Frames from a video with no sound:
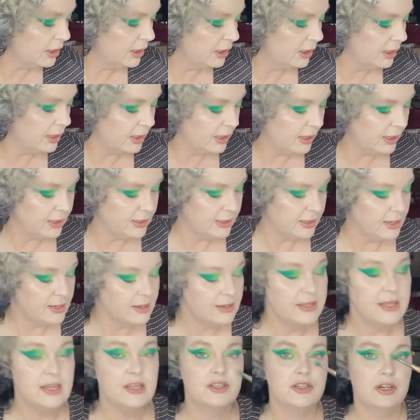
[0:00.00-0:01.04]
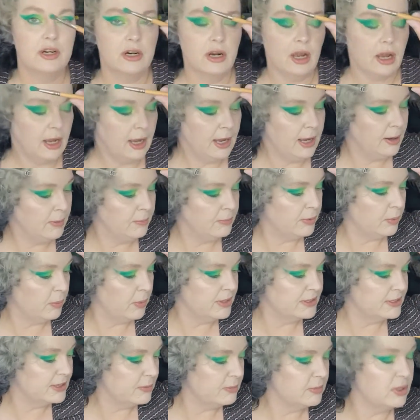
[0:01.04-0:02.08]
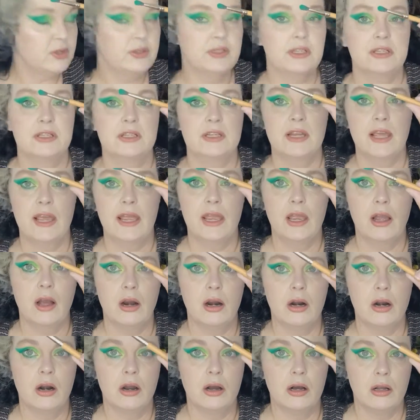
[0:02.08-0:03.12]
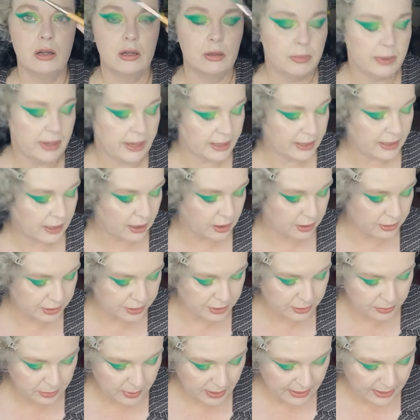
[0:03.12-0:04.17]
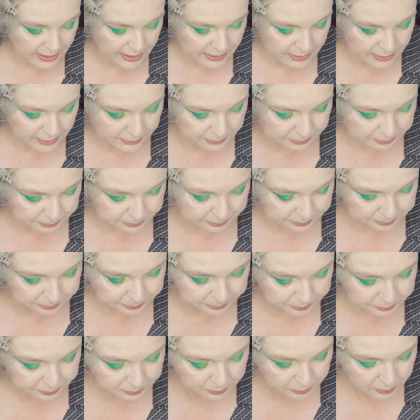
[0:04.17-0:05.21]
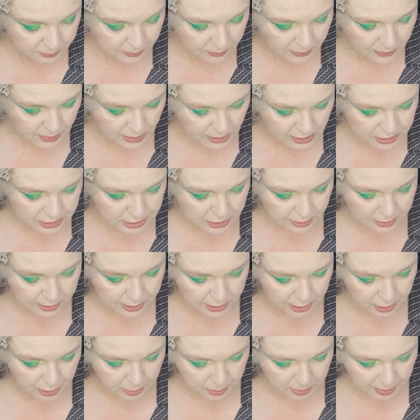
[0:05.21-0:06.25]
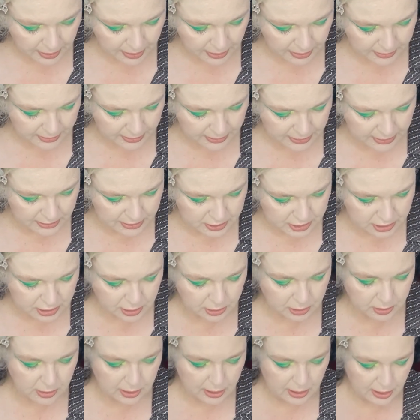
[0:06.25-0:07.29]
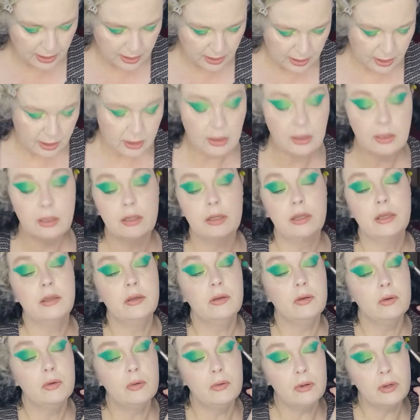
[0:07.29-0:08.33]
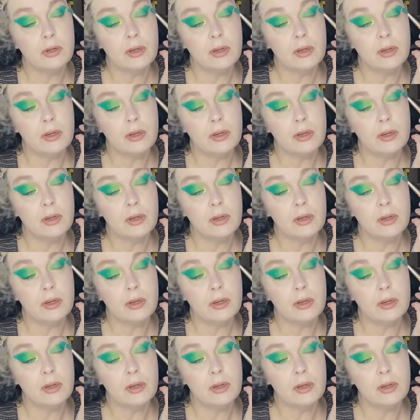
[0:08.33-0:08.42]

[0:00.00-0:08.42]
And then these are the ones I'm using today are all by Colored Rain. So I'm going to go back into Lagoon,